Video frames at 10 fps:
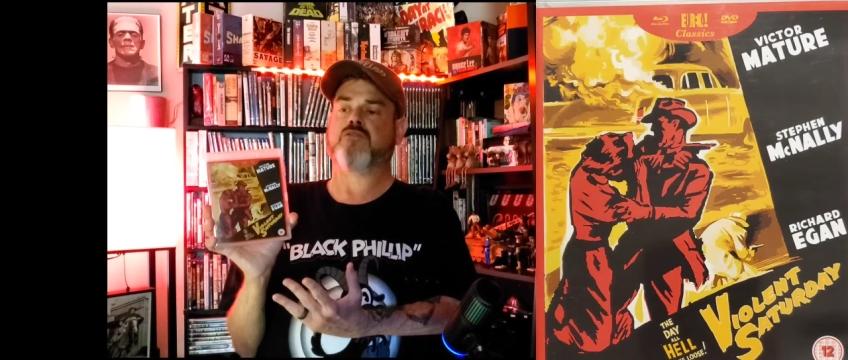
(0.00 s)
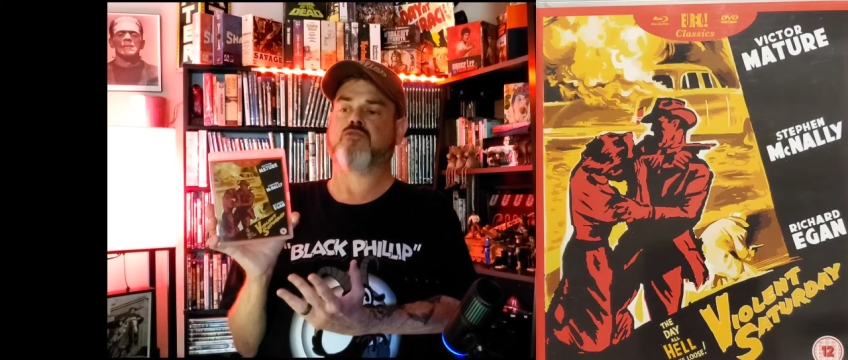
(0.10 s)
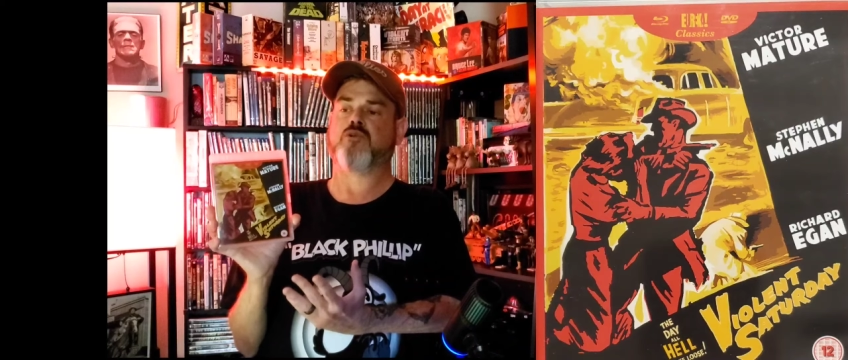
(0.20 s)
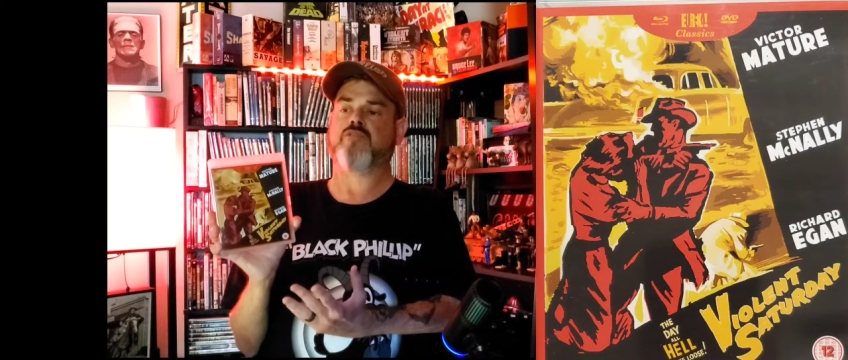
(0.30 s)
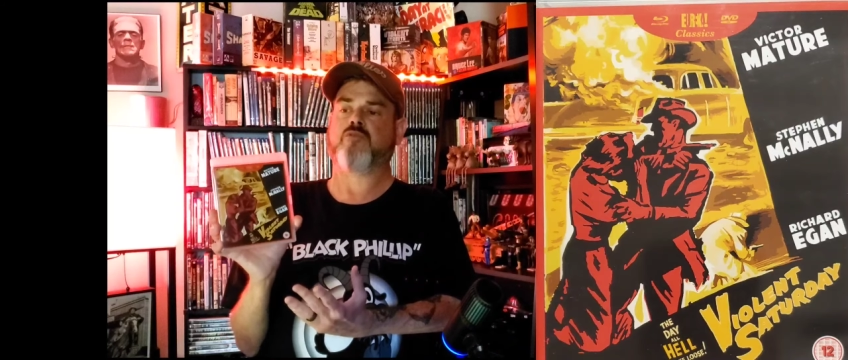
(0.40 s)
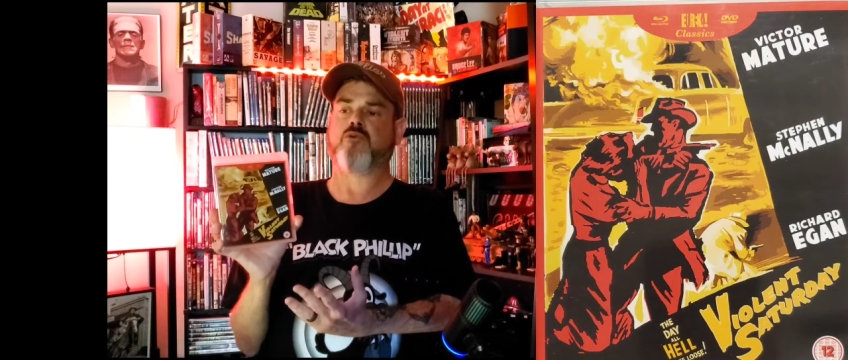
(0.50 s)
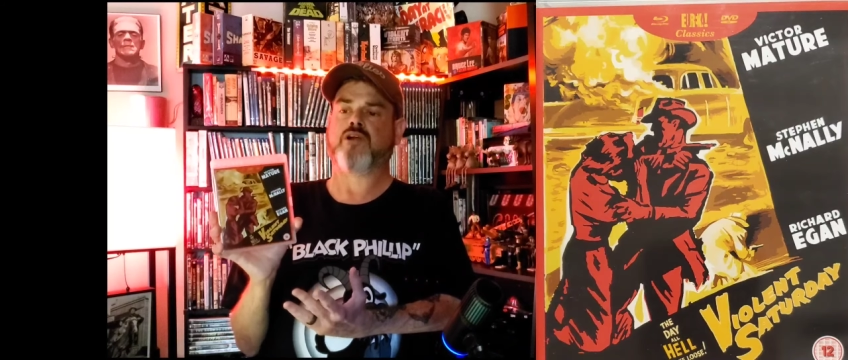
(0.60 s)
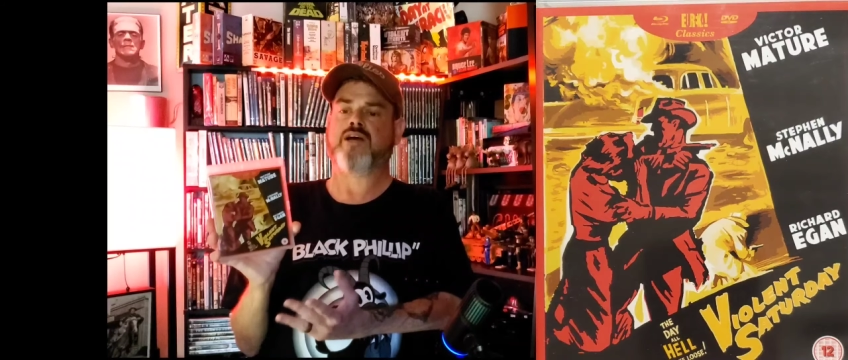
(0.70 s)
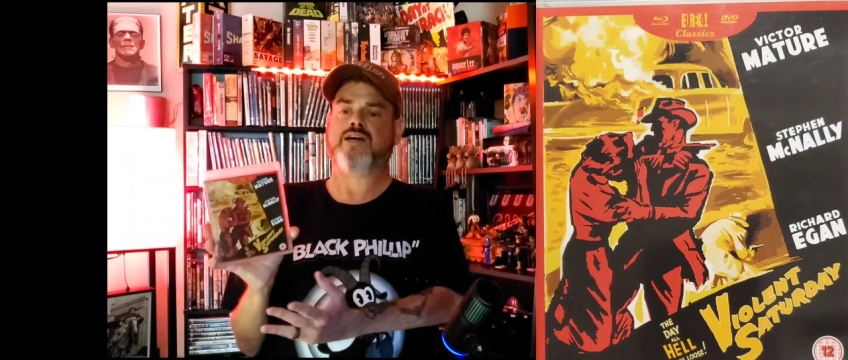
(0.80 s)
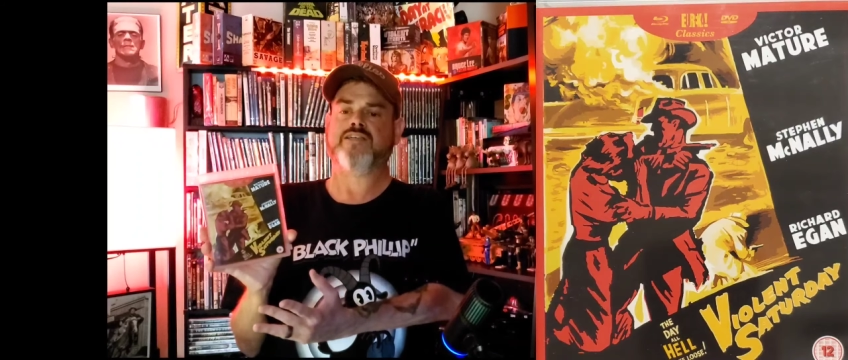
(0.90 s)
three four
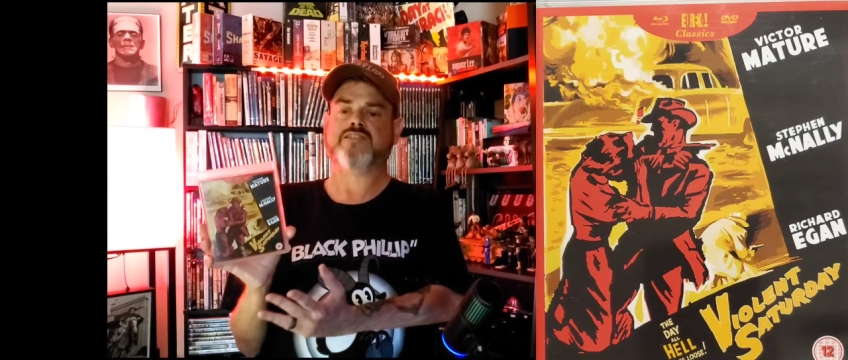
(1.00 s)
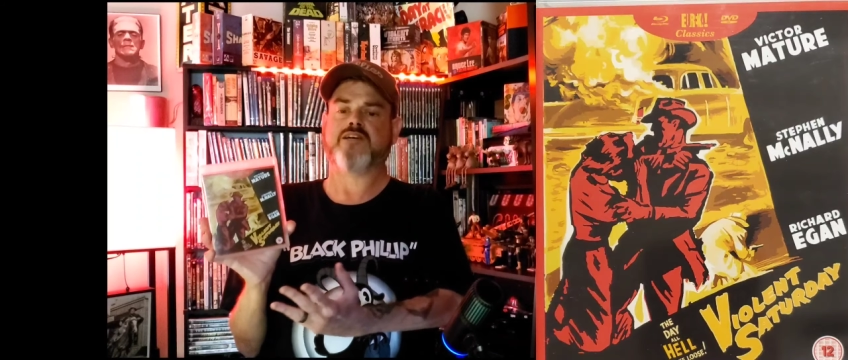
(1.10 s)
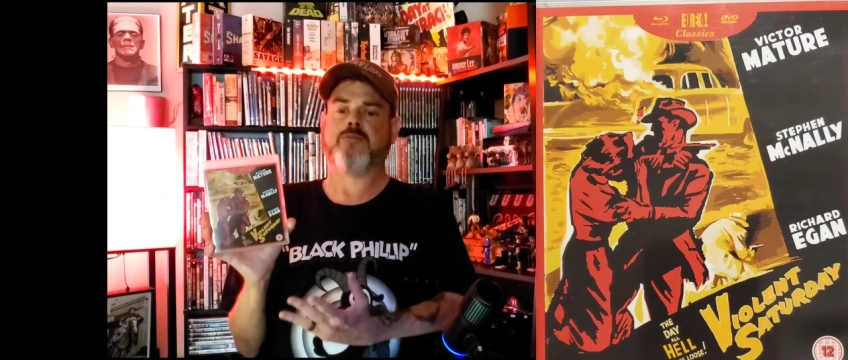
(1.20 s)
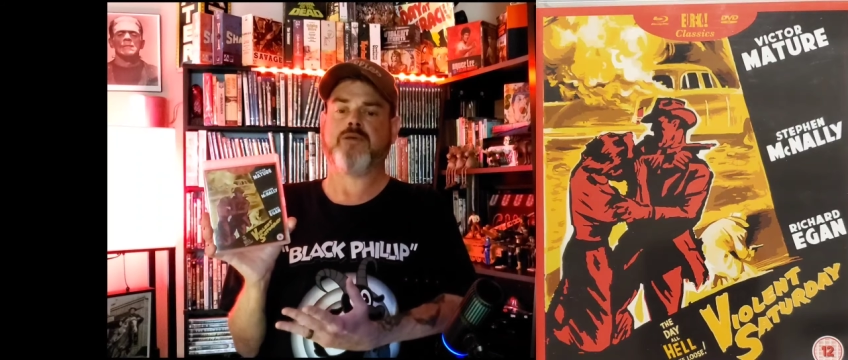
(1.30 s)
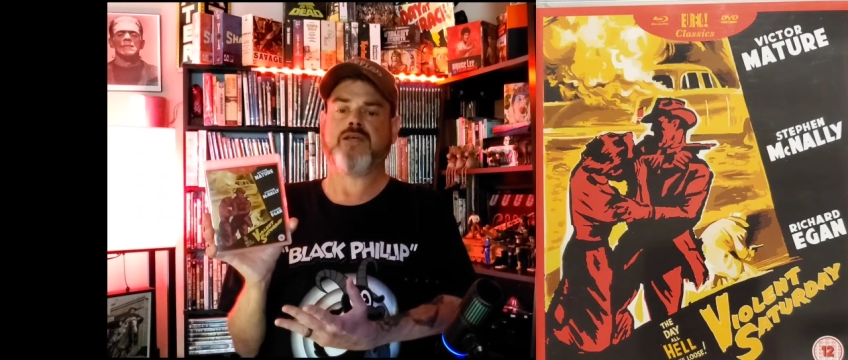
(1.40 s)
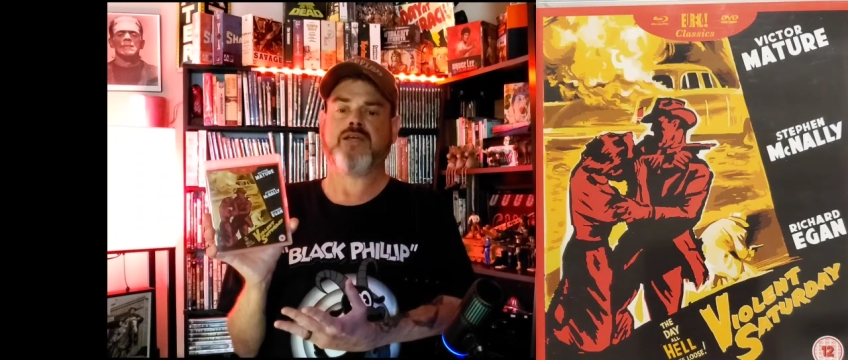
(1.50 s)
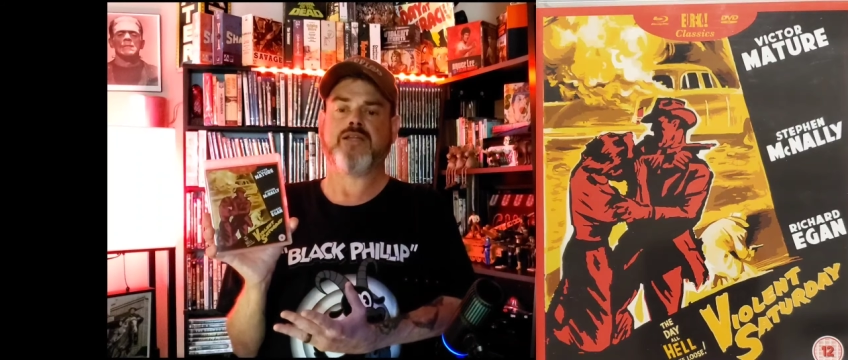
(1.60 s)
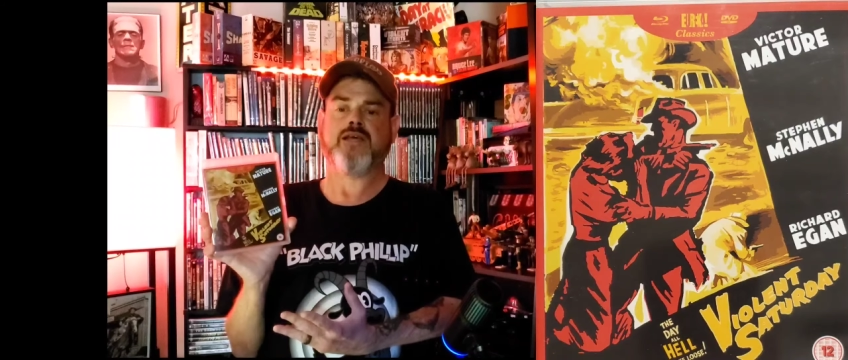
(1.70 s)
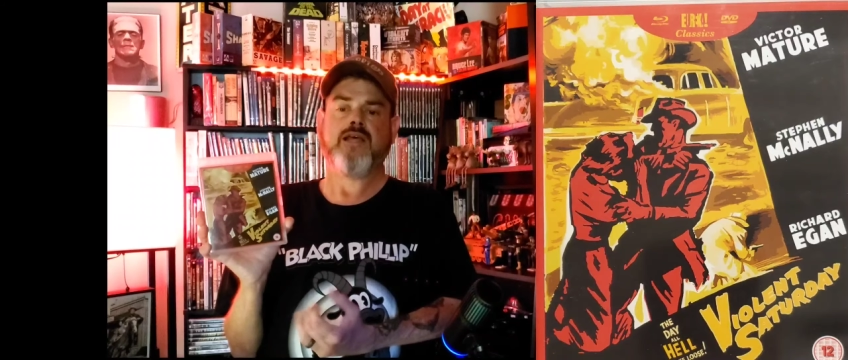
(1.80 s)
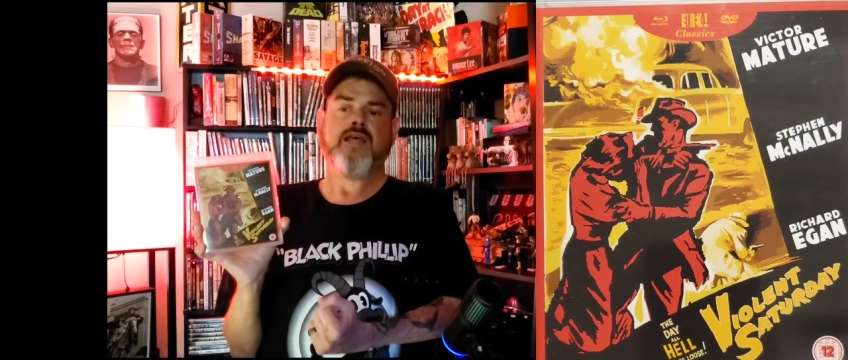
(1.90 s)
guys come
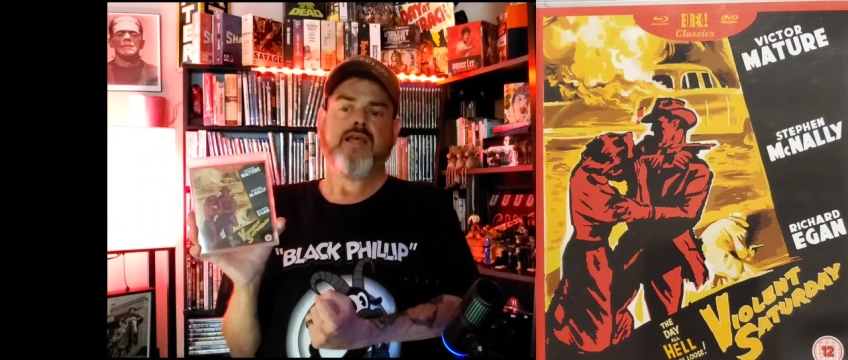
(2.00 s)
in